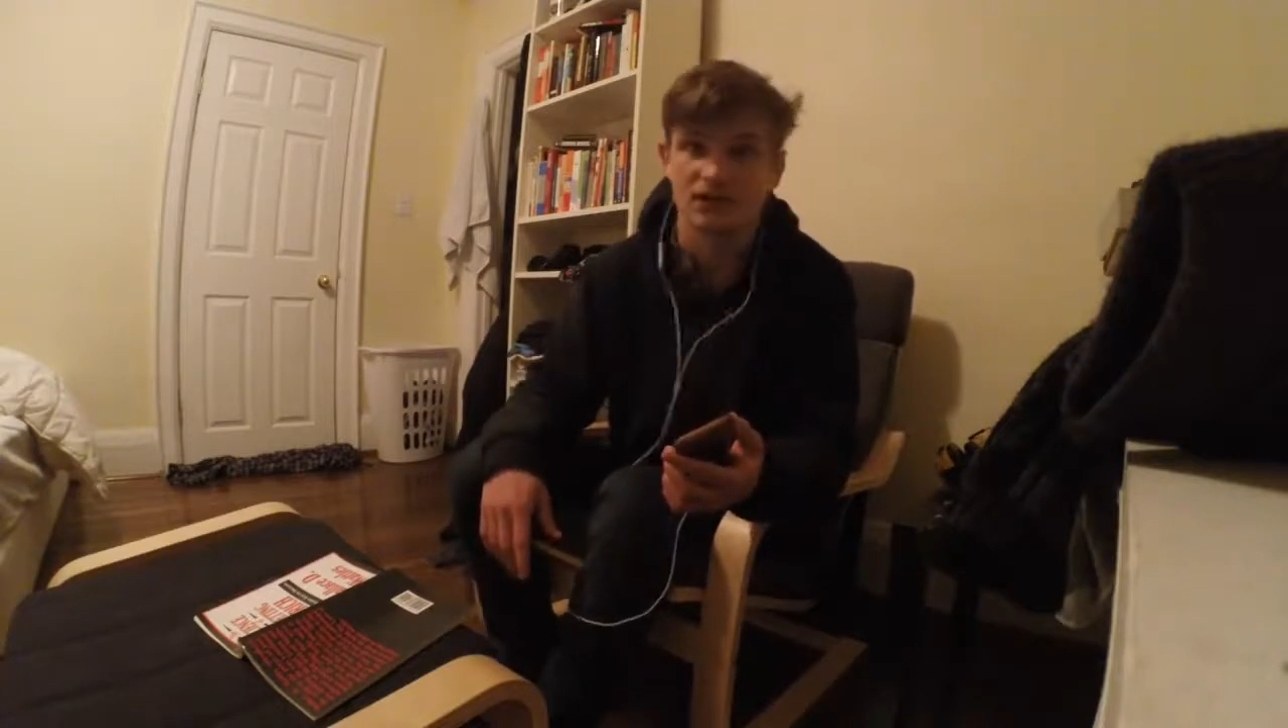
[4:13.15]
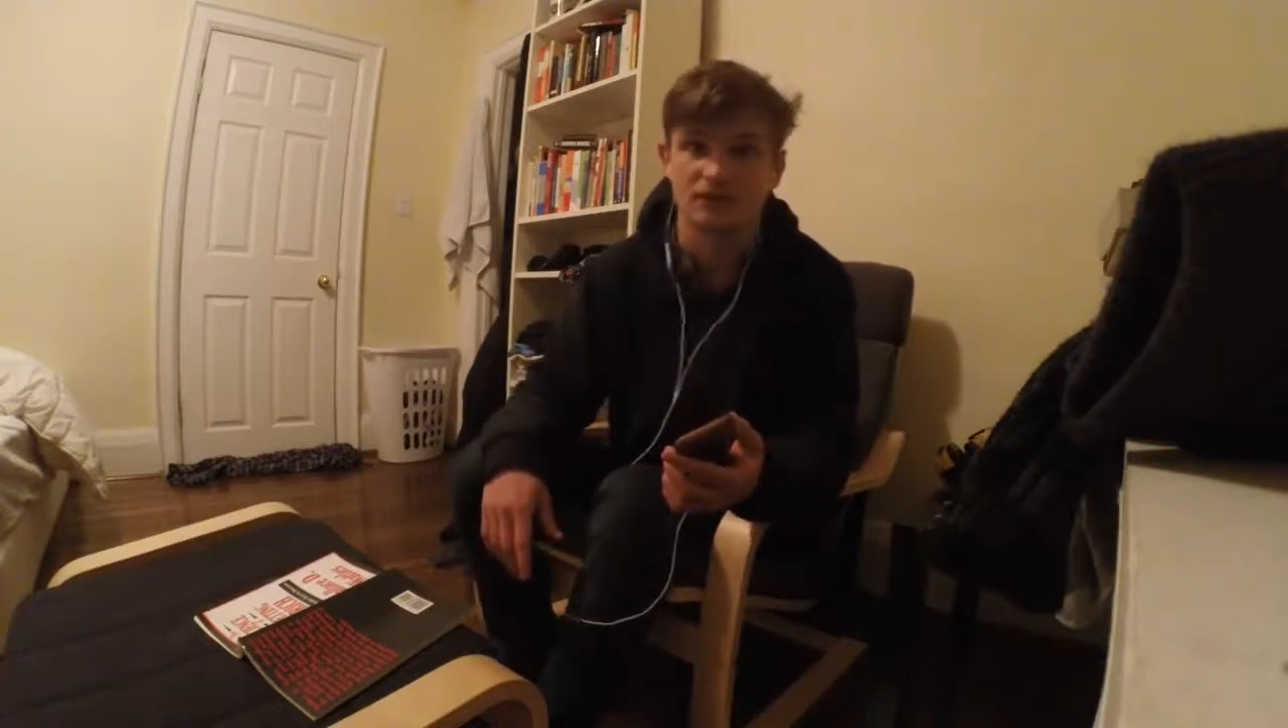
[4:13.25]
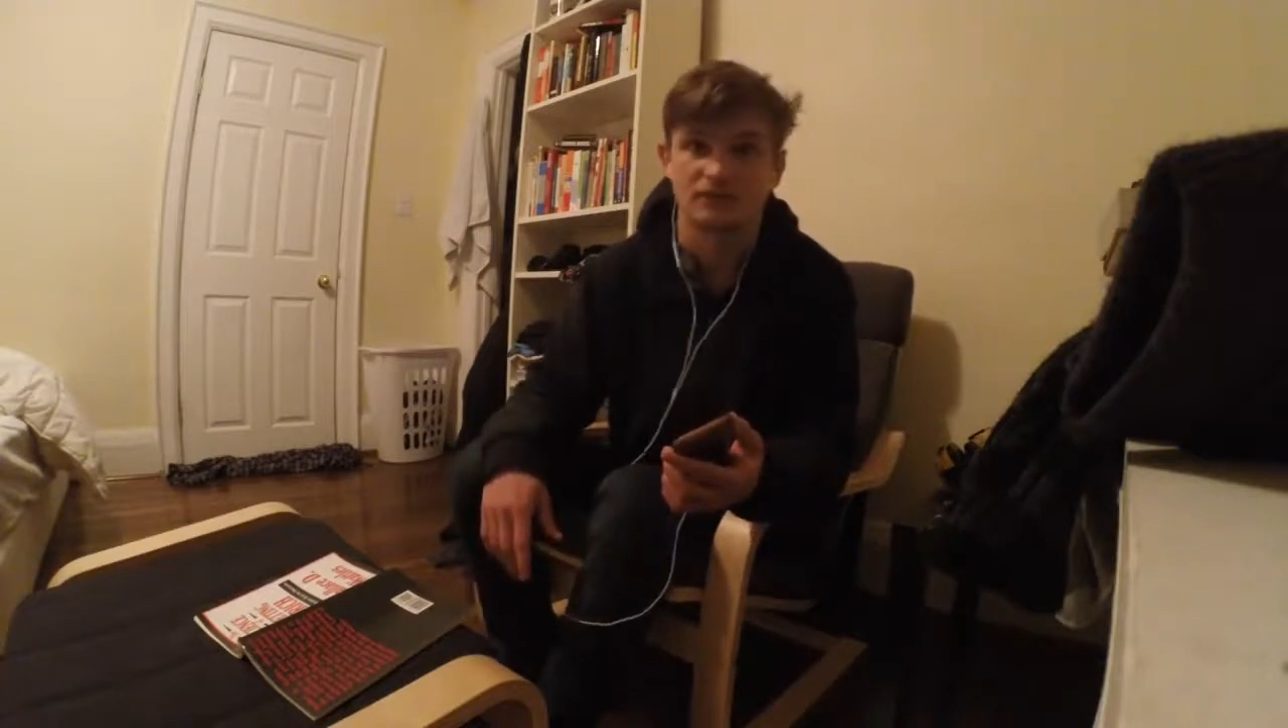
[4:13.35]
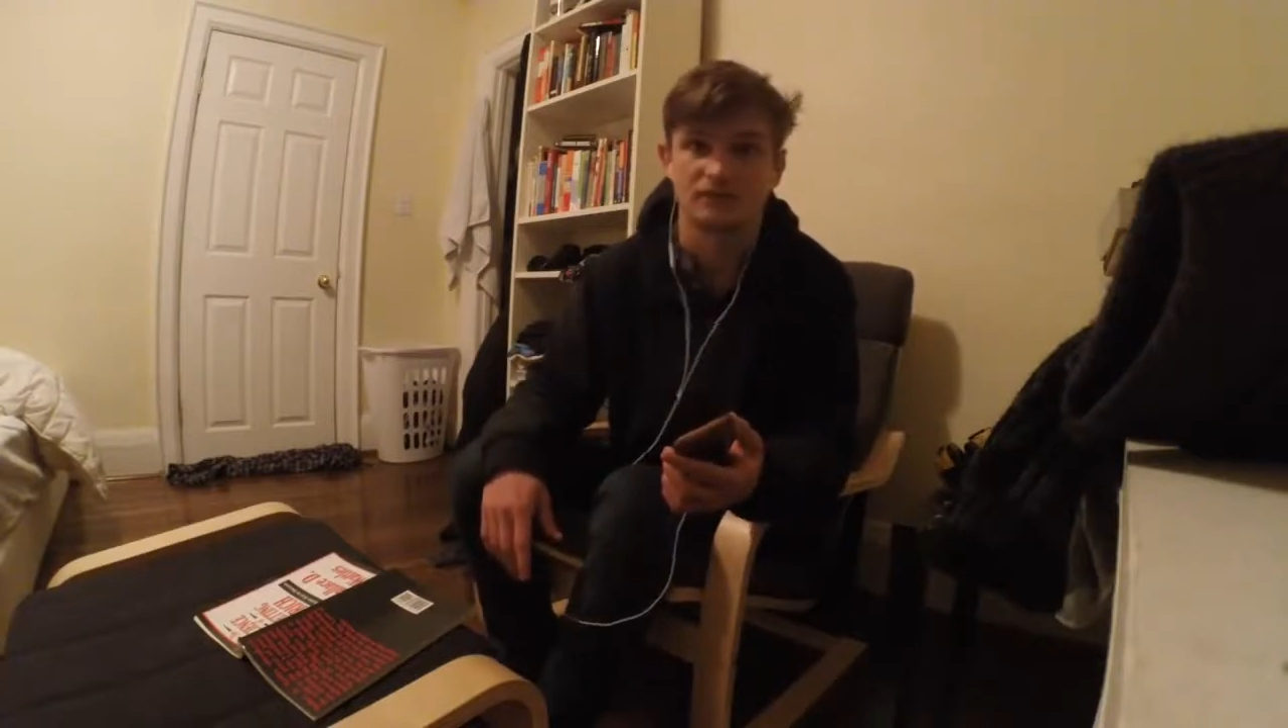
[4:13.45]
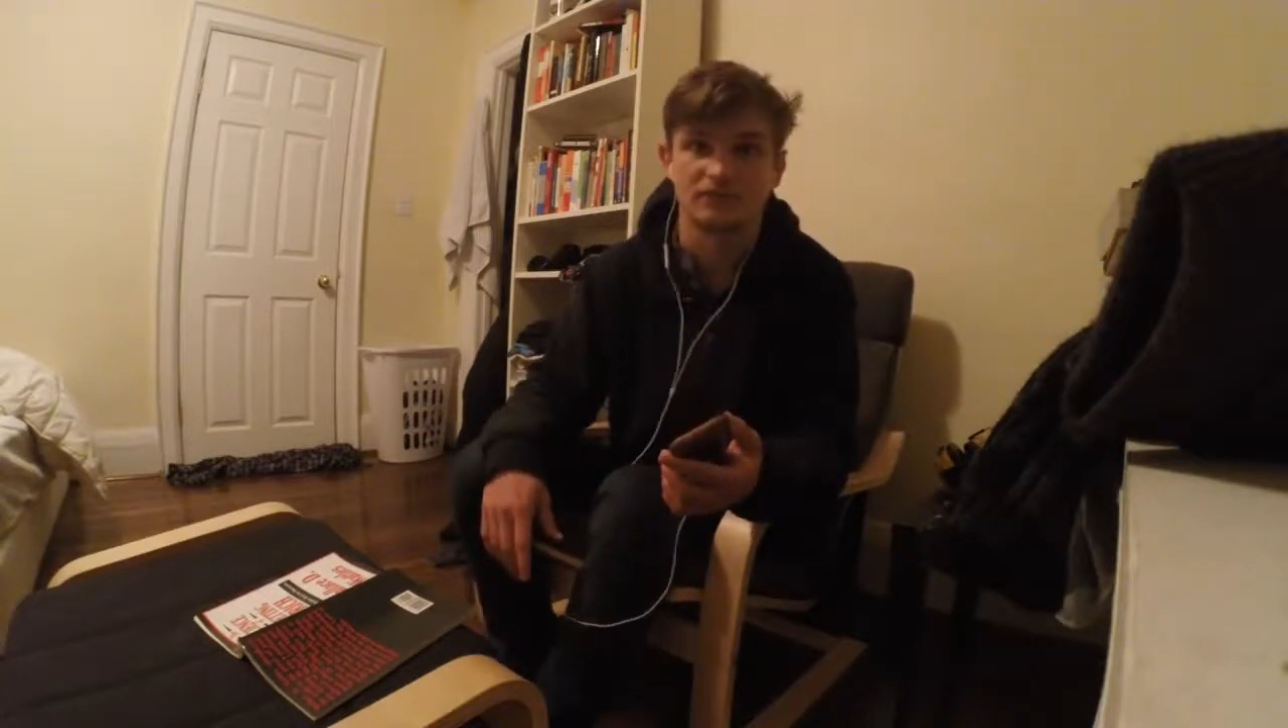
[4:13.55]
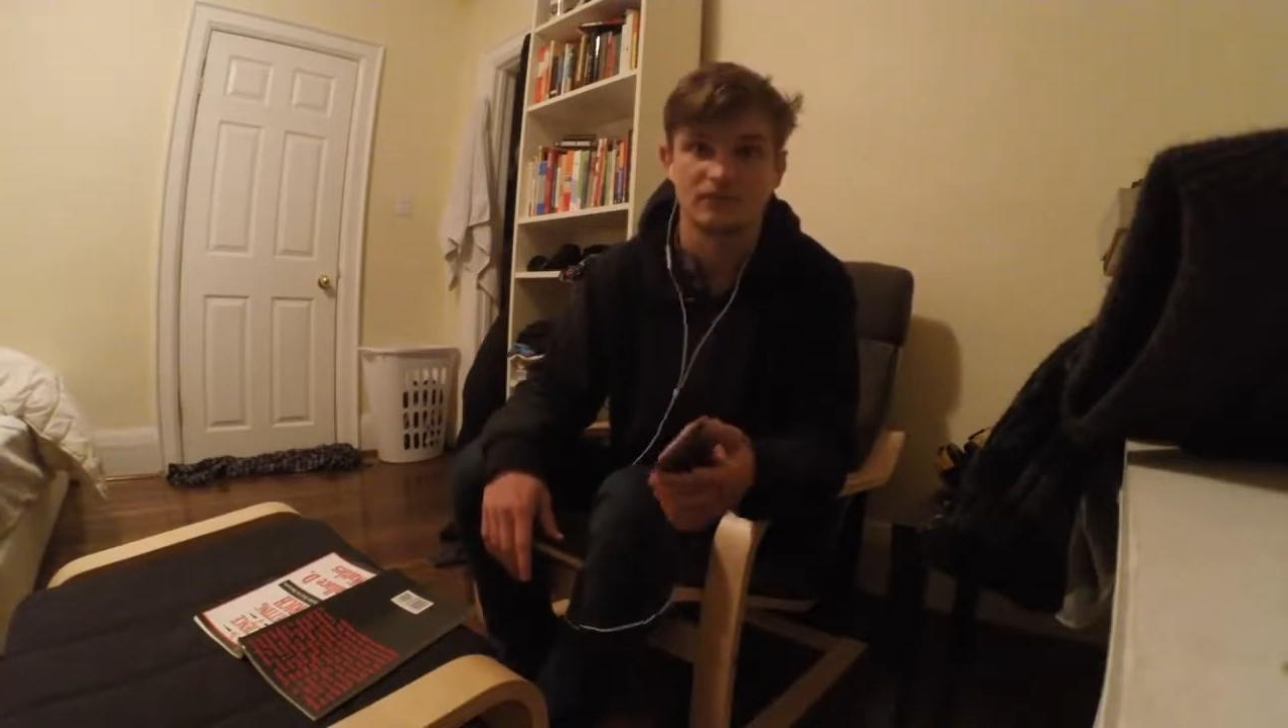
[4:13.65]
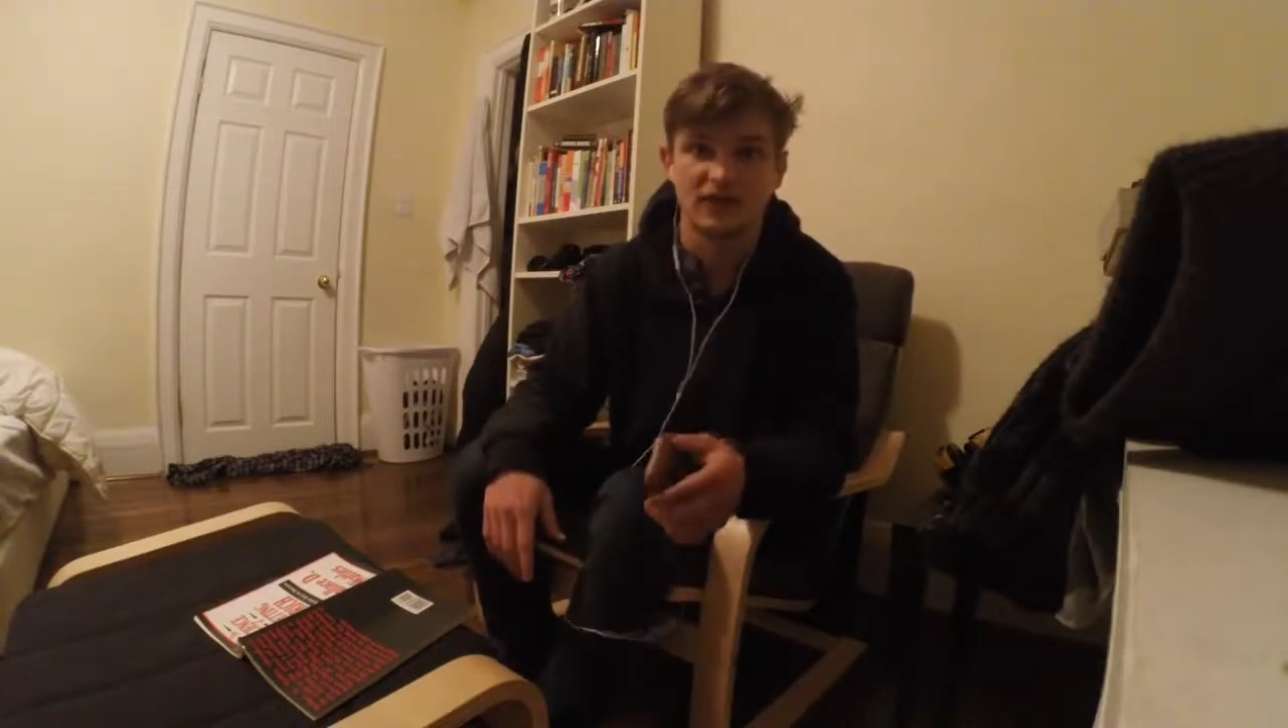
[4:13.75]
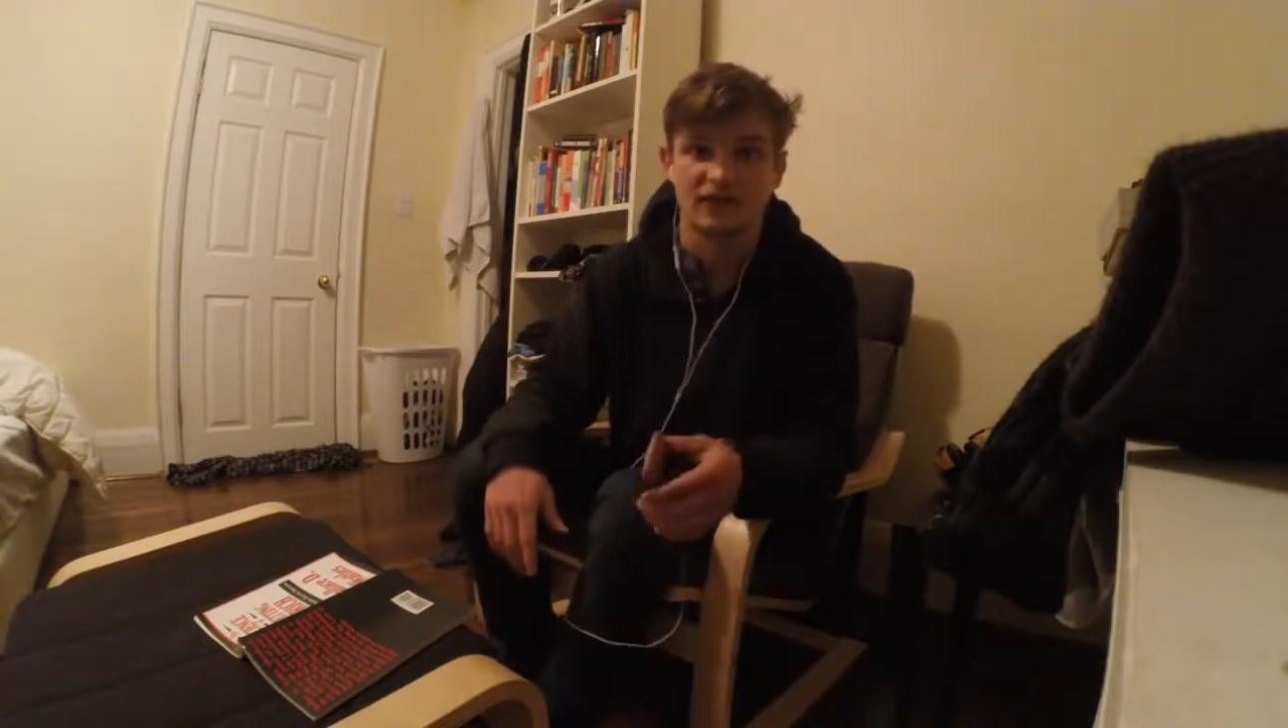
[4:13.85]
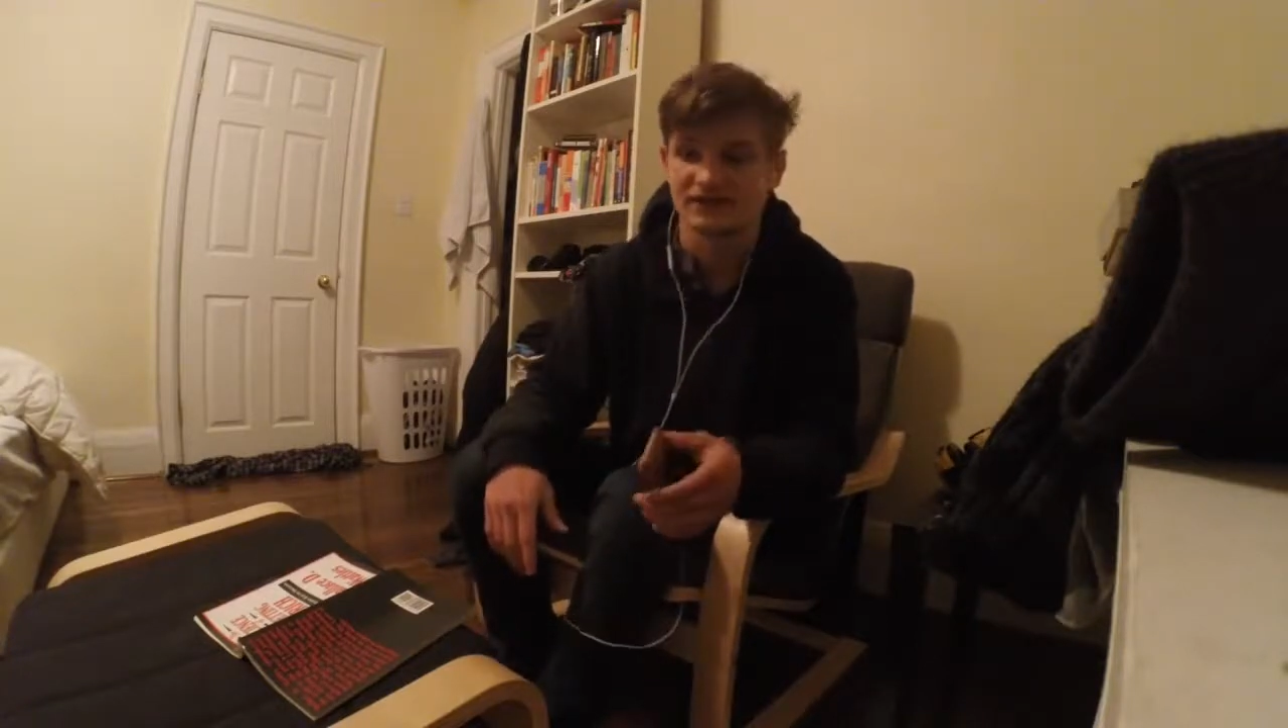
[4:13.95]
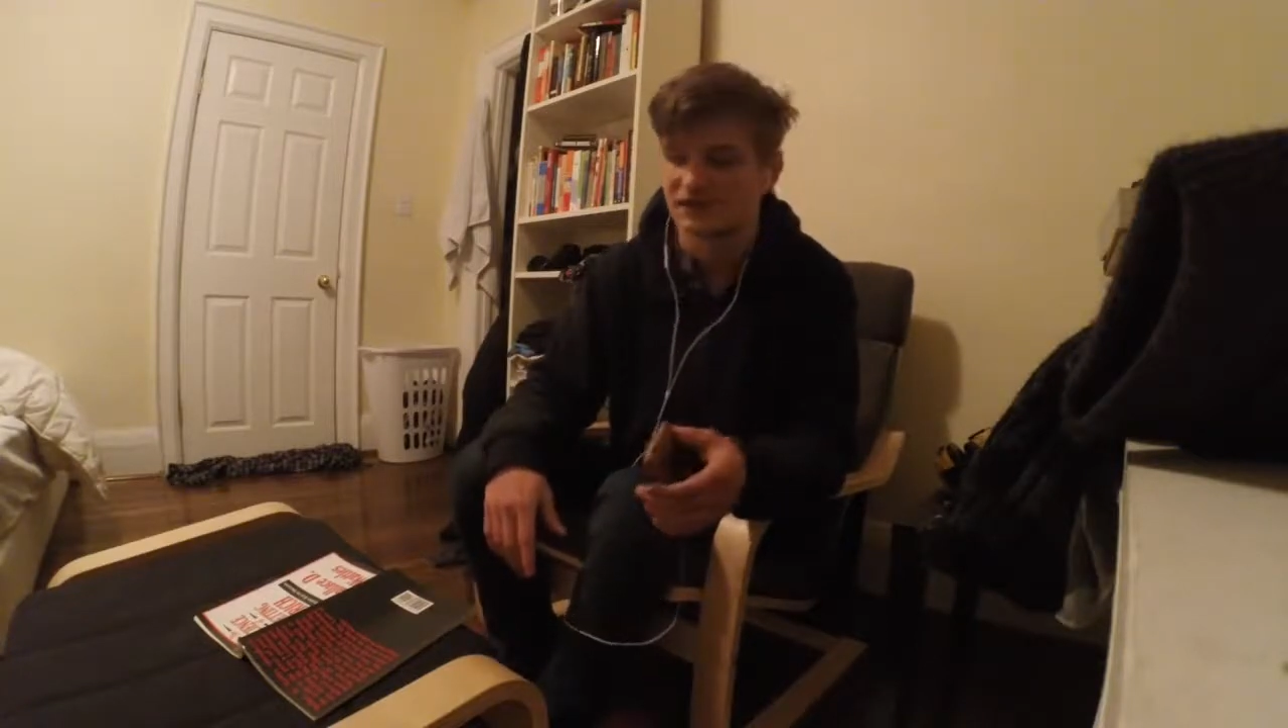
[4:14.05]
yeah,
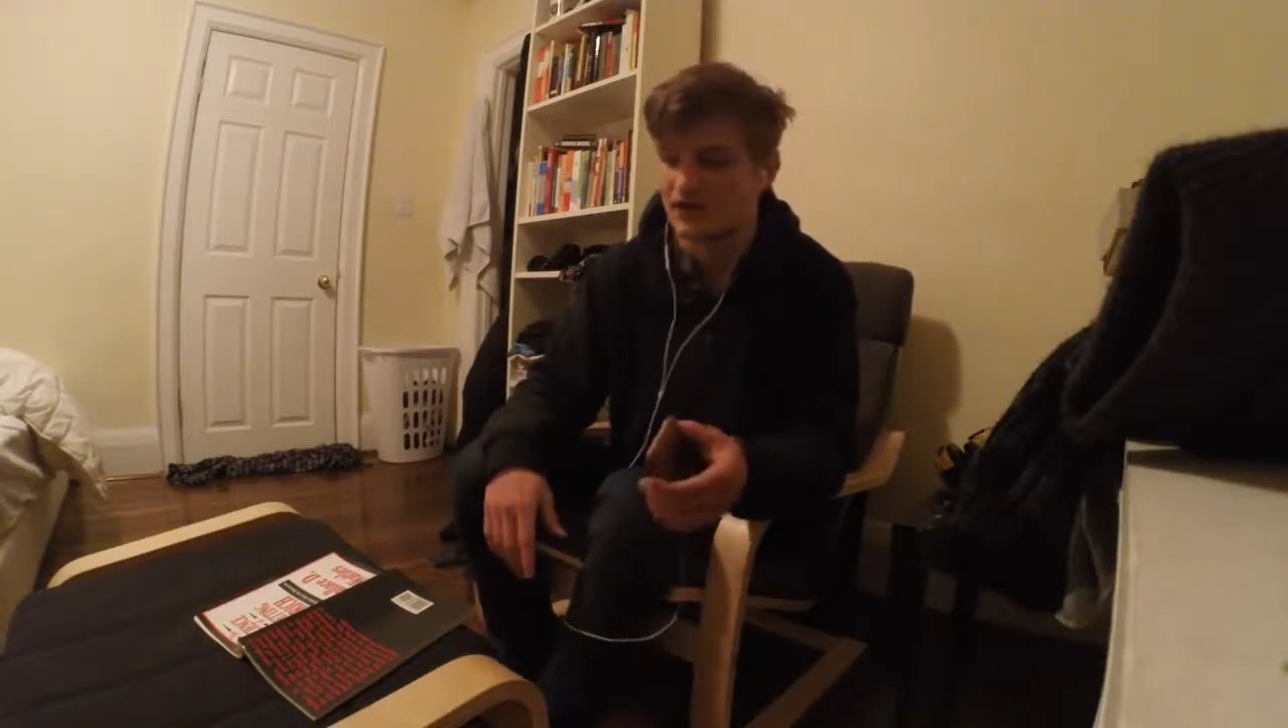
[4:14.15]
that's